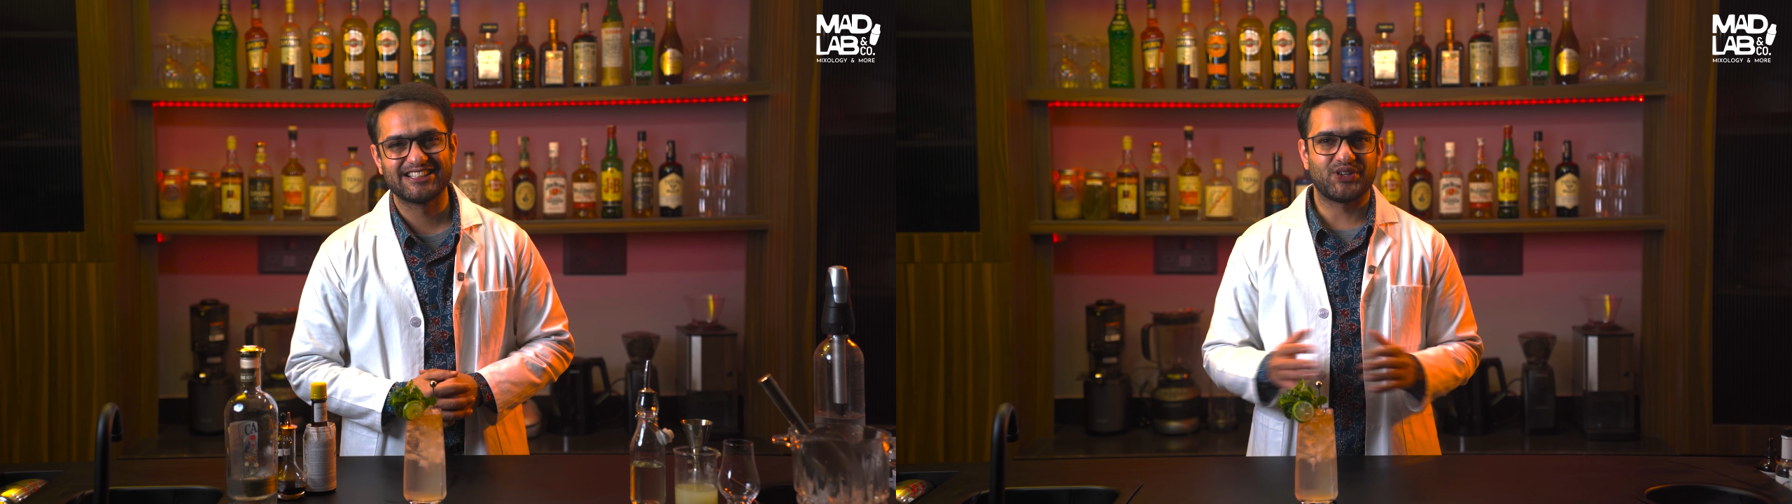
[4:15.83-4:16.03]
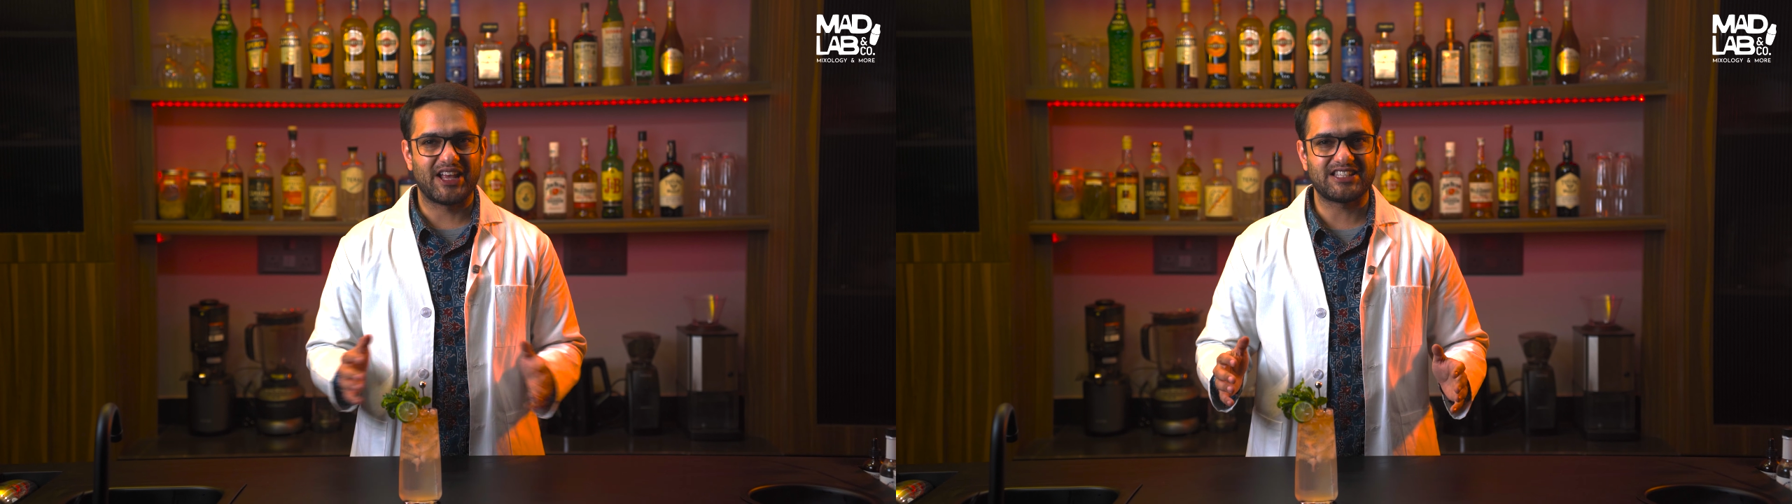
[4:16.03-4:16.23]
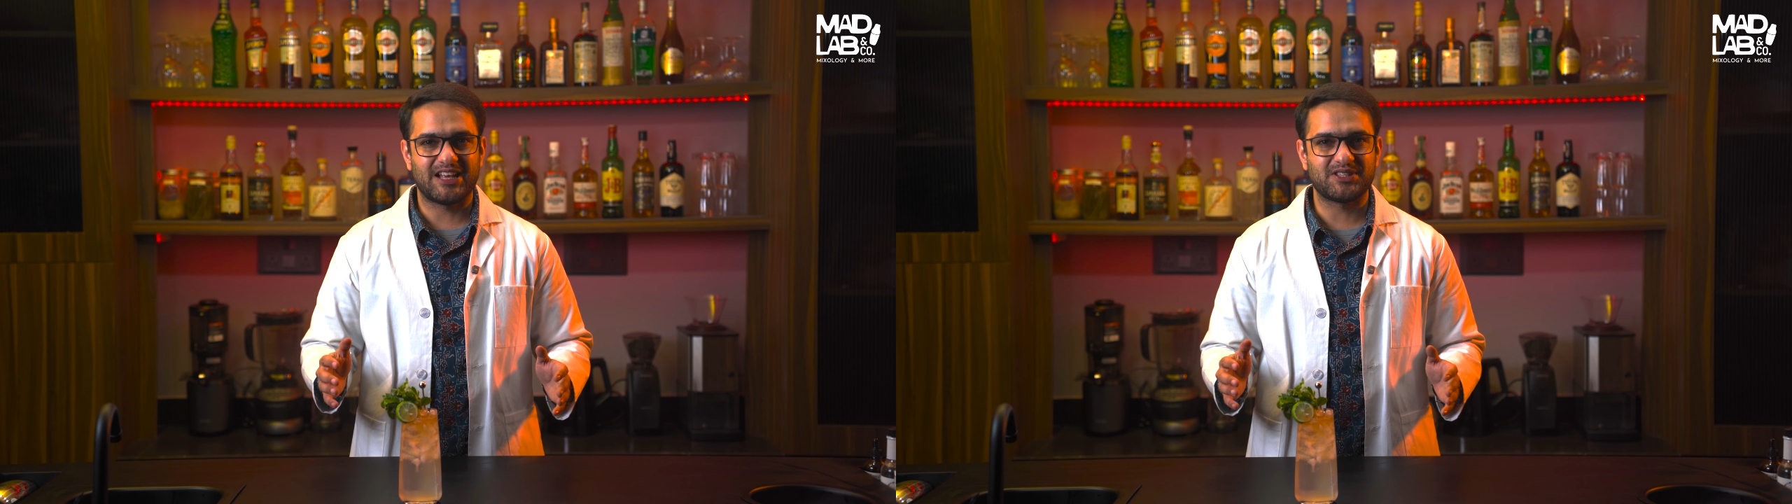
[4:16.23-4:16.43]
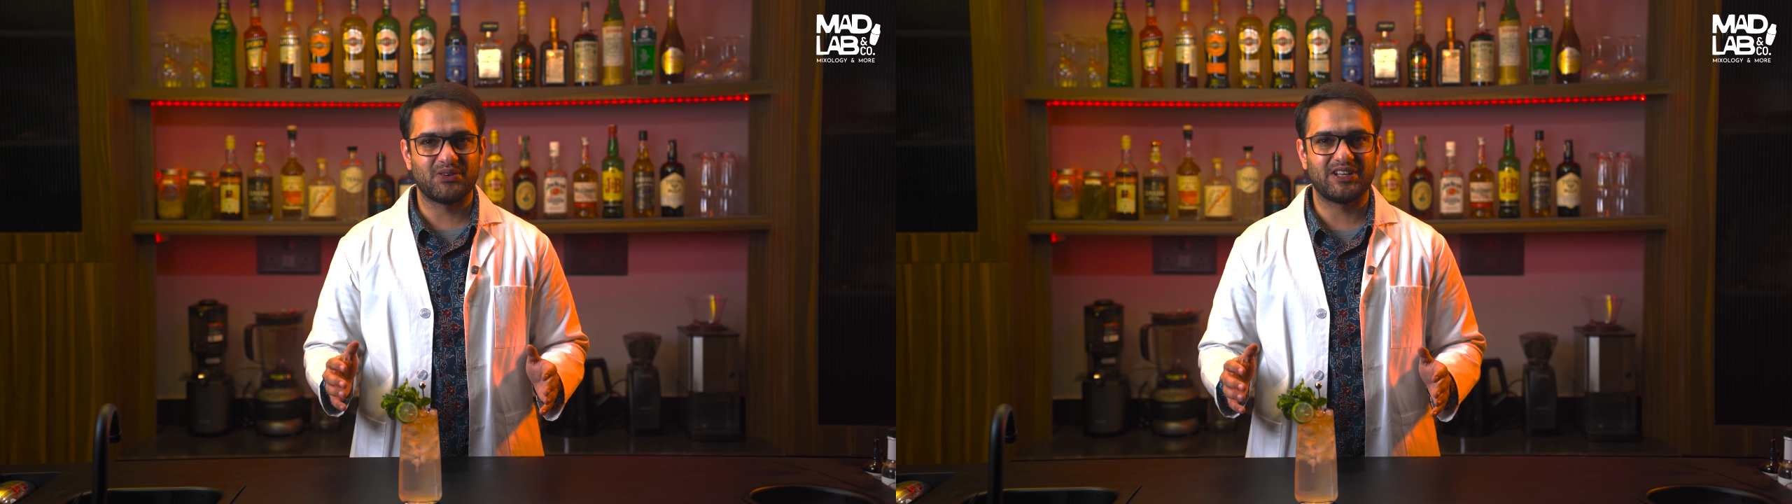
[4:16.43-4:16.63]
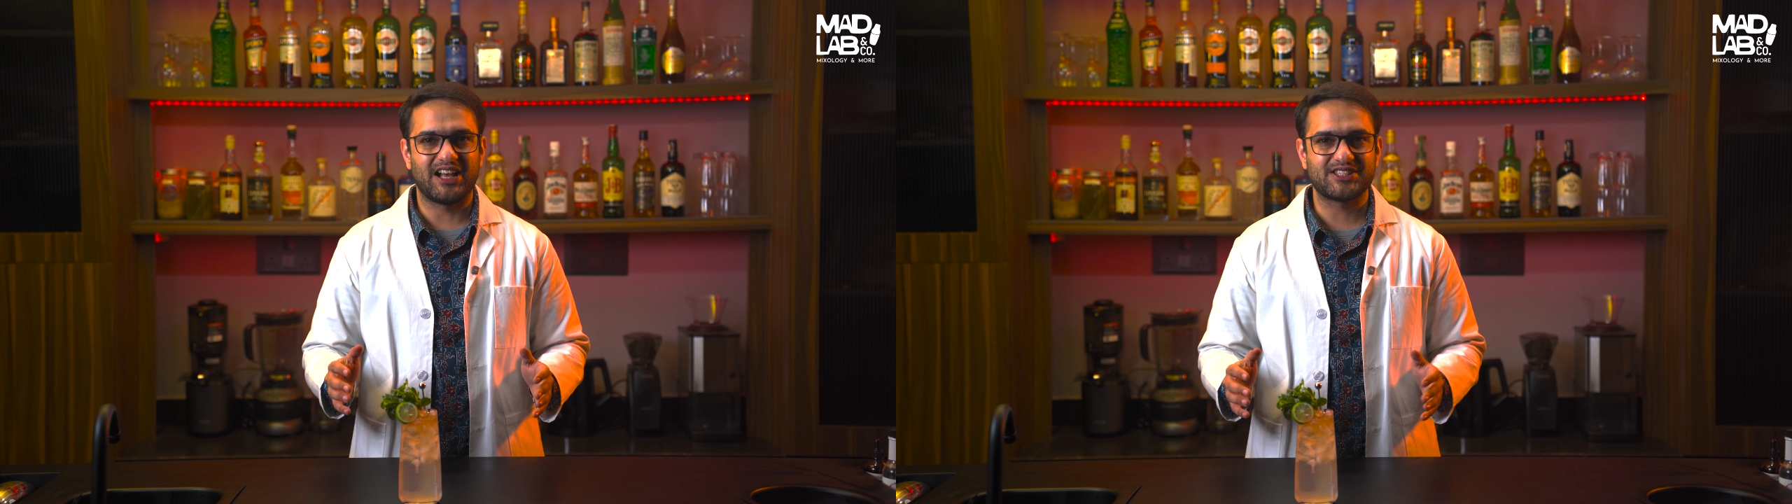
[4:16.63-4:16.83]
So next time
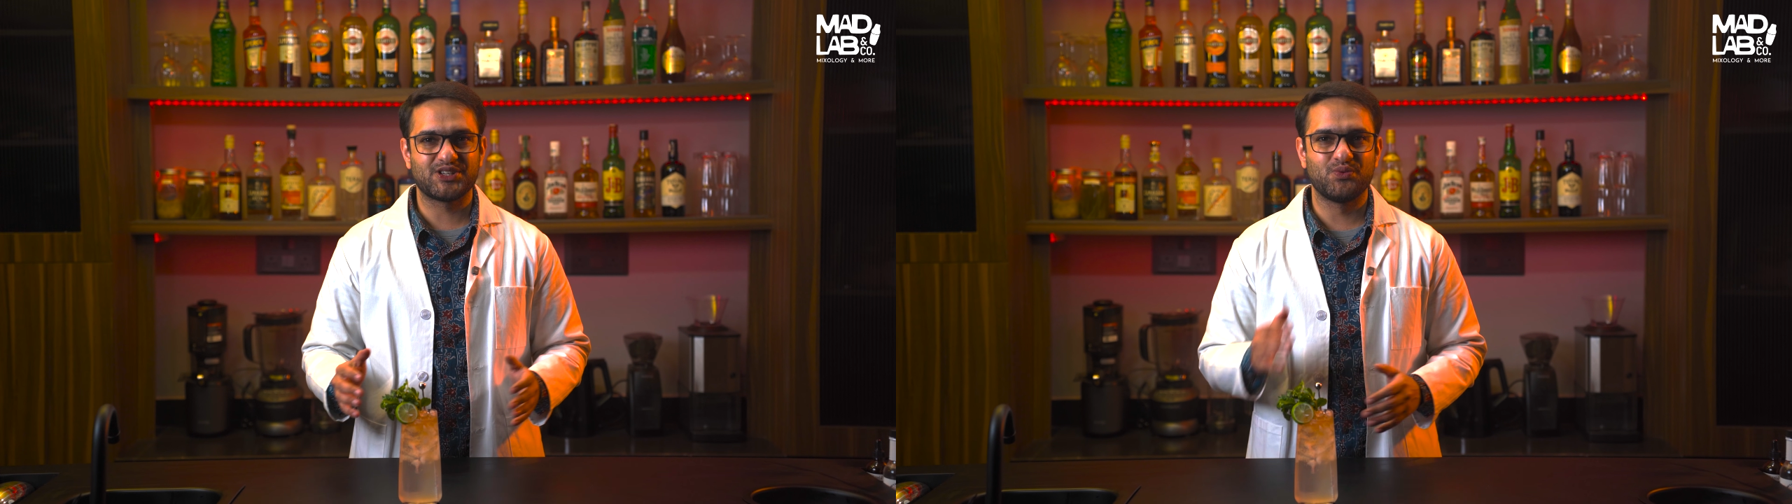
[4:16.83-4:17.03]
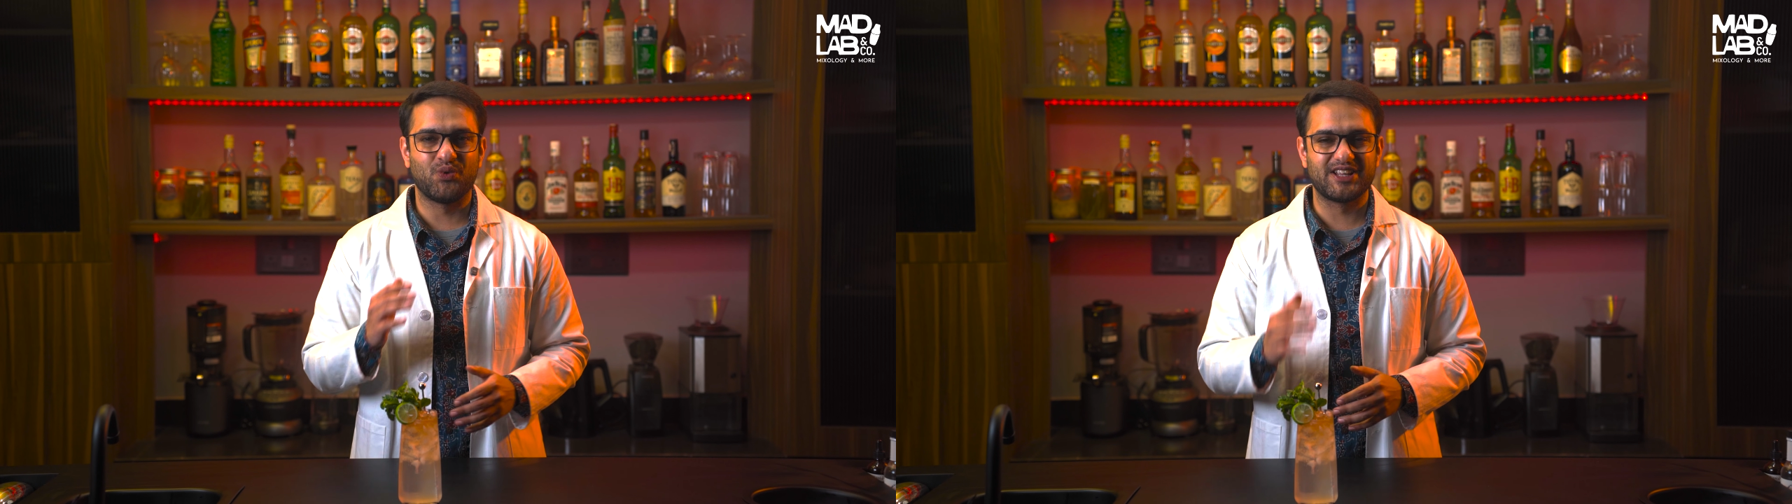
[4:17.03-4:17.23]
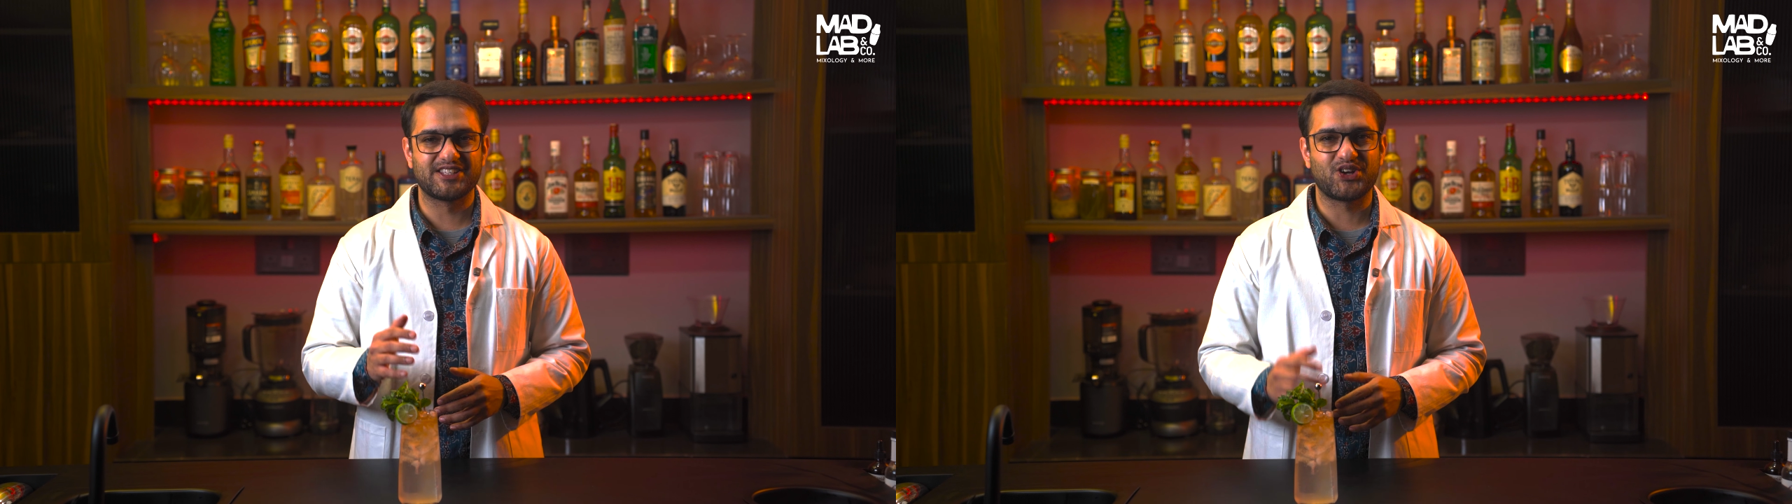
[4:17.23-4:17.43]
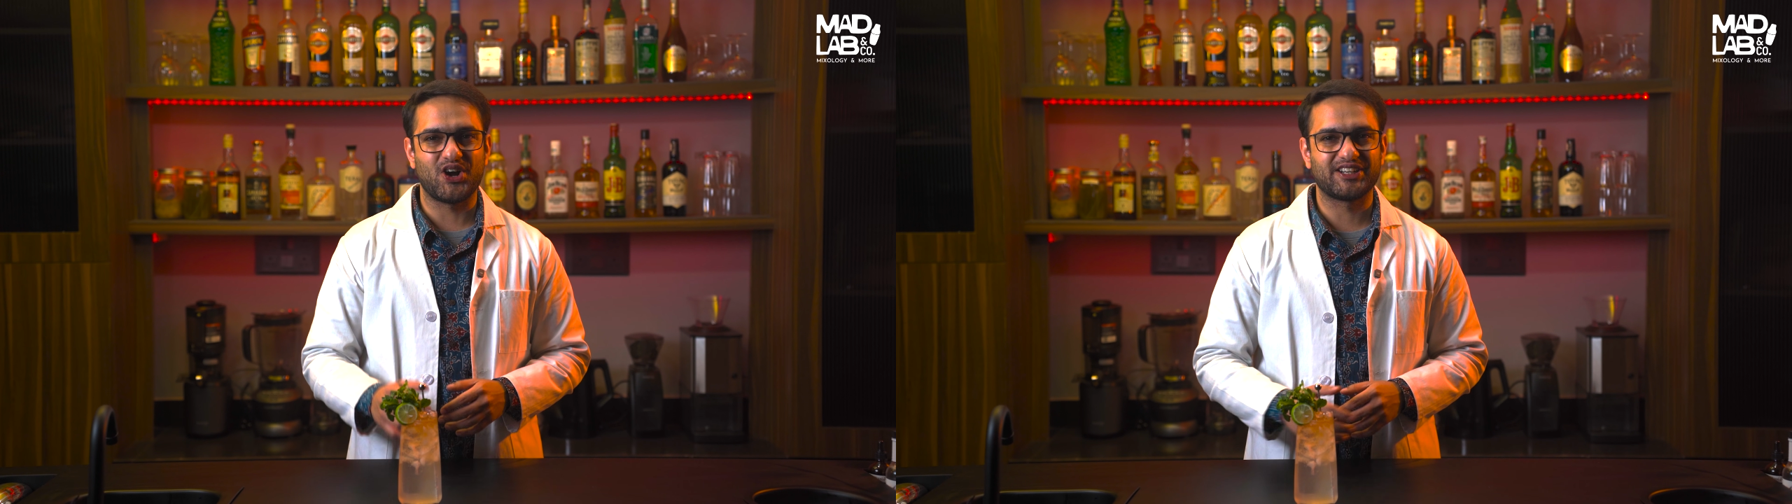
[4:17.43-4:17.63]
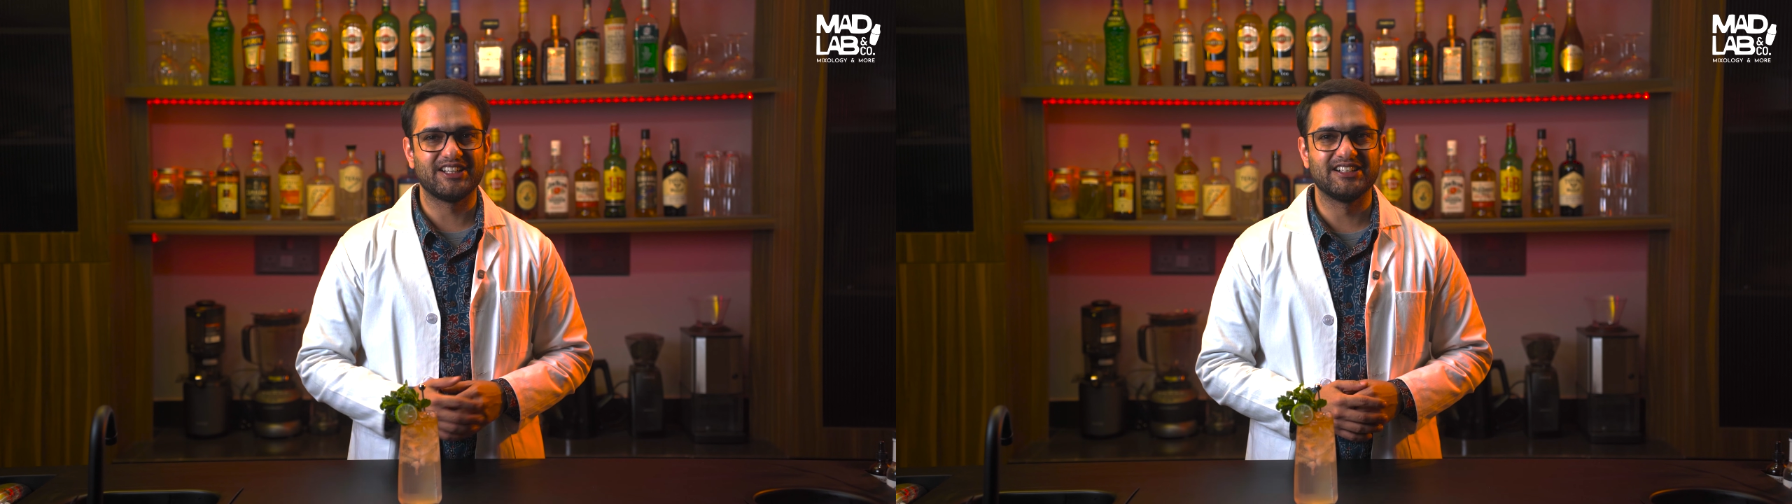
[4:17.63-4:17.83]
someone asks you what is a
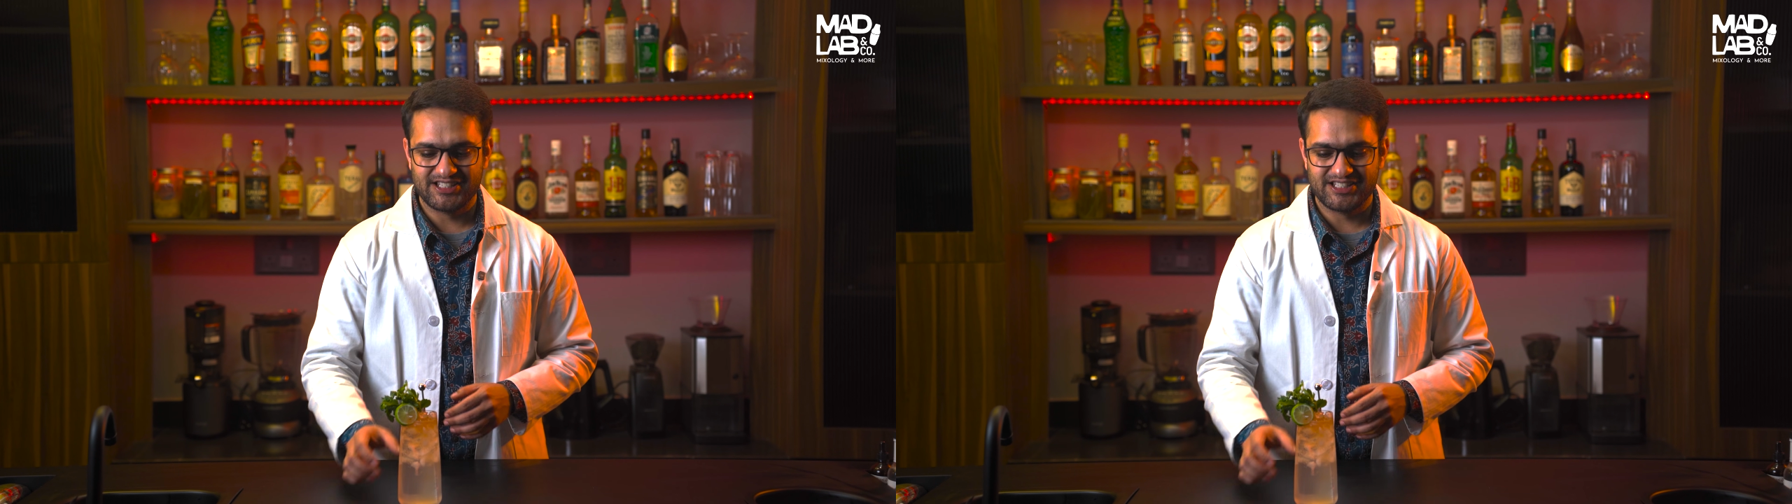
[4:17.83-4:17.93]
cocktail,